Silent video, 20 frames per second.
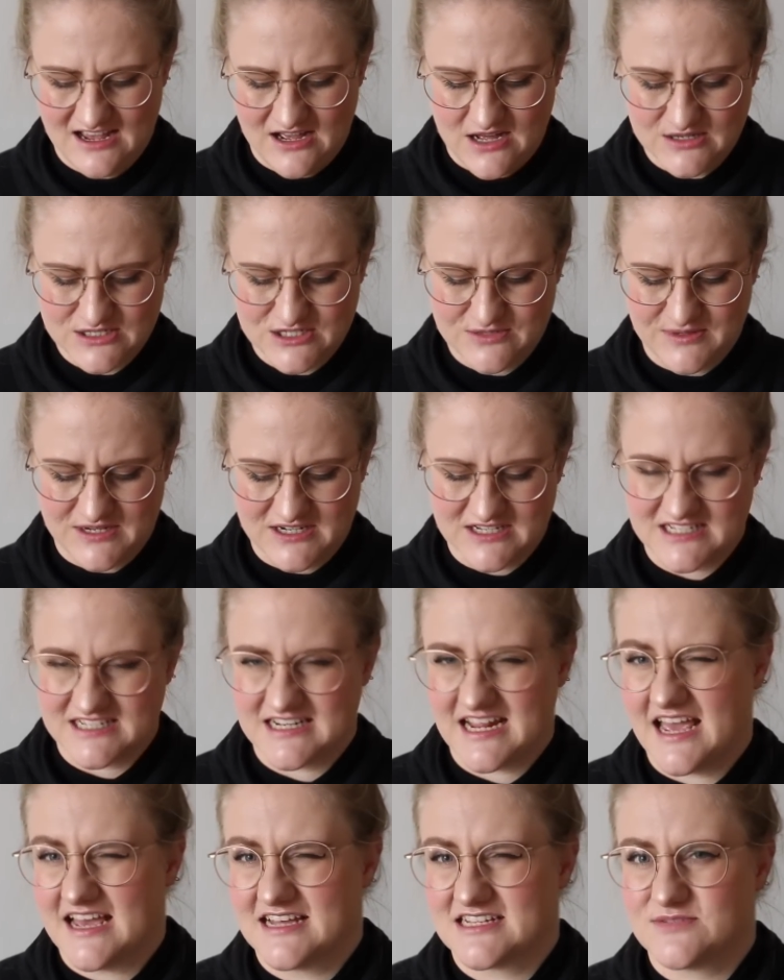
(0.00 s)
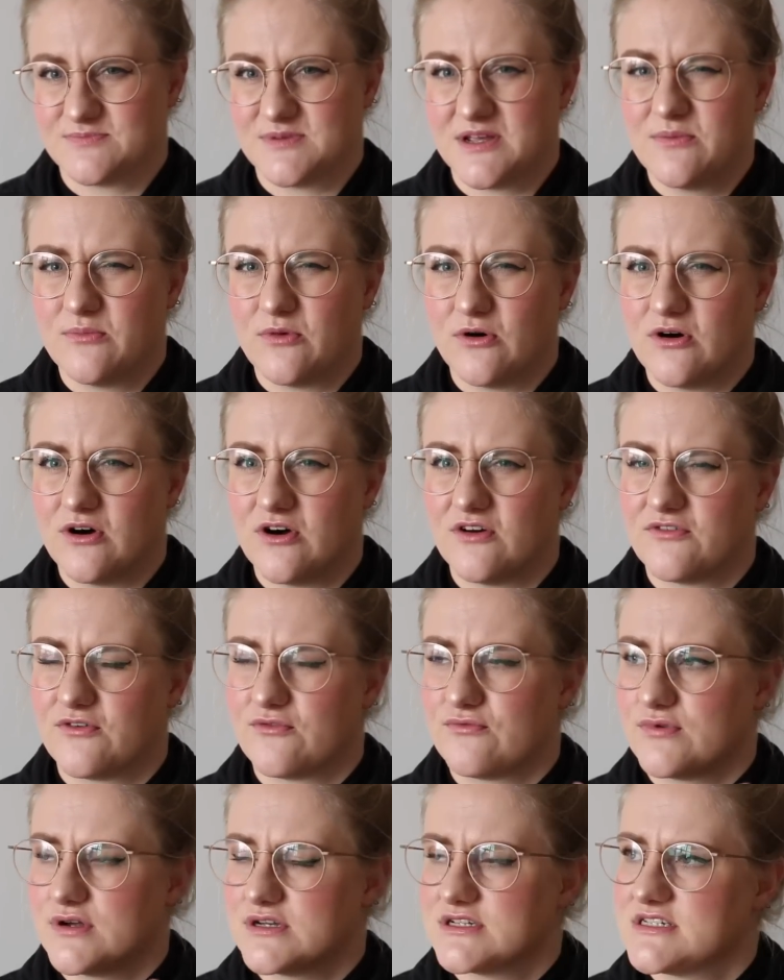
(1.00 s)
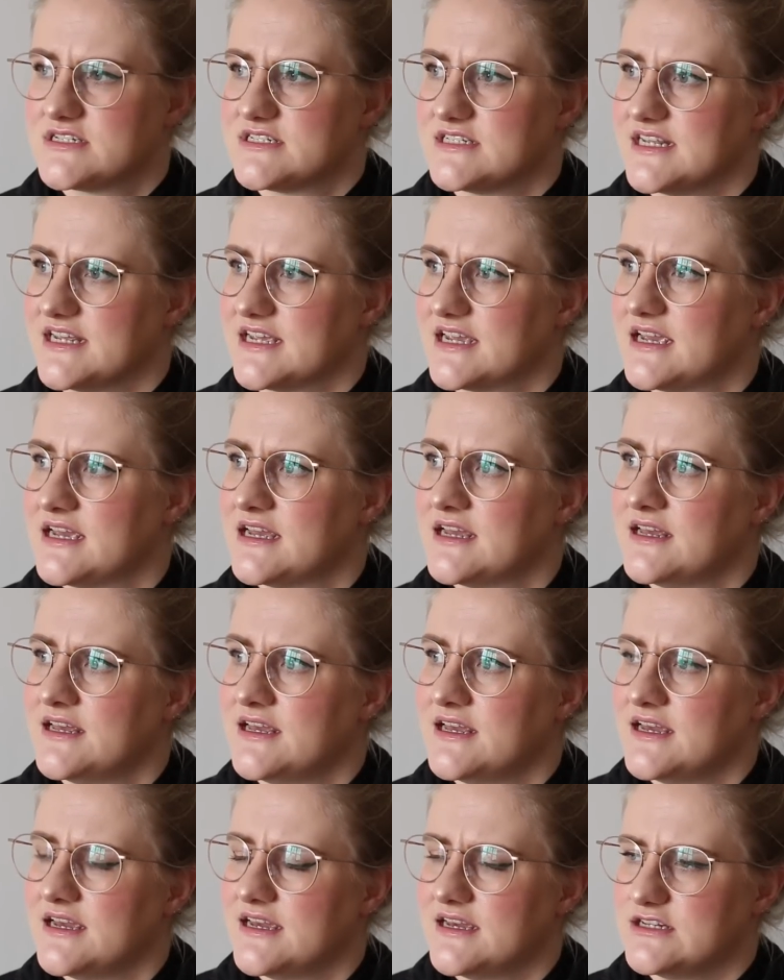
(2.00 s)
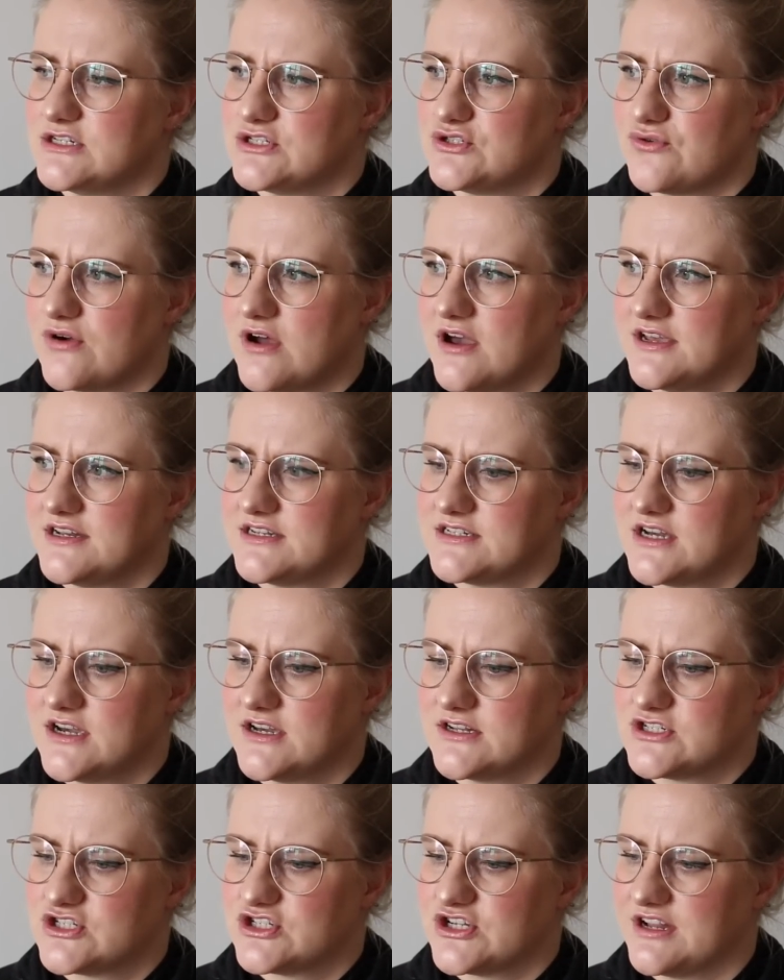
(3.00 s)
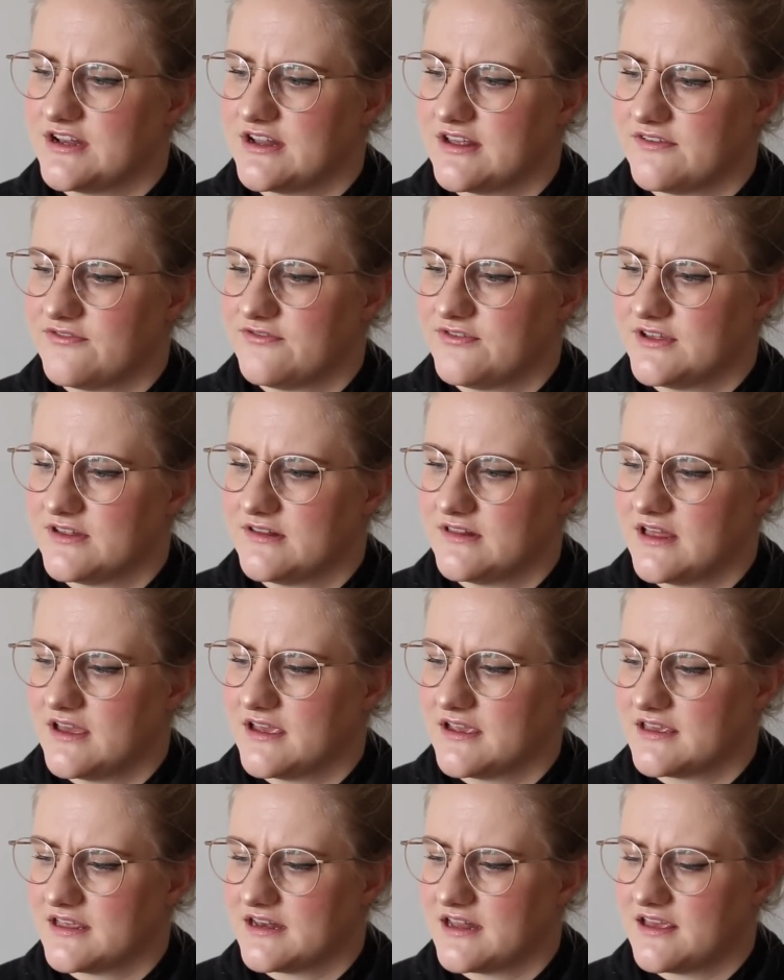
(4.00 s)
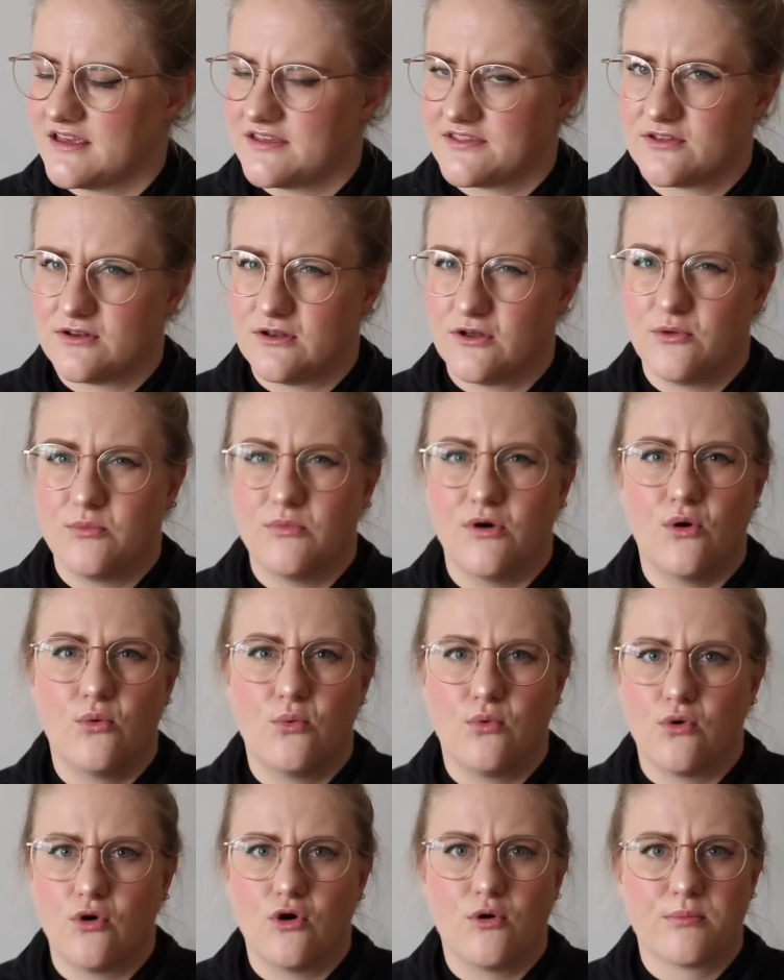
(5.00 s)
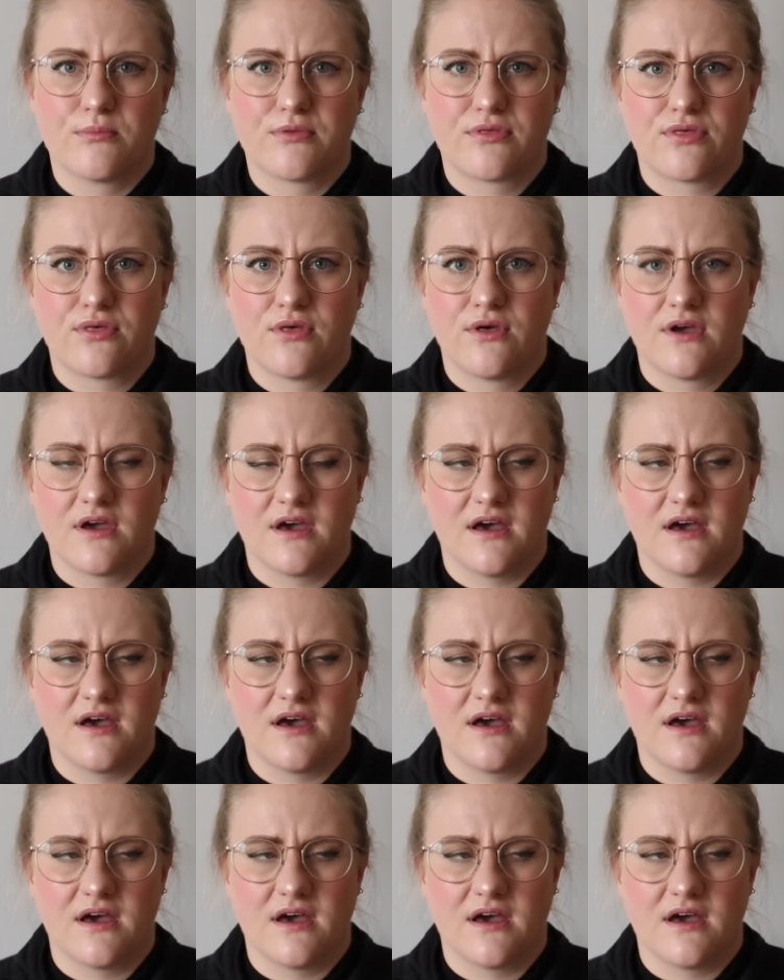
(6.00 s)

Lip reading: Also because it has a bit more of a rustic and dry touch, and I feel like it has a lot more warmth.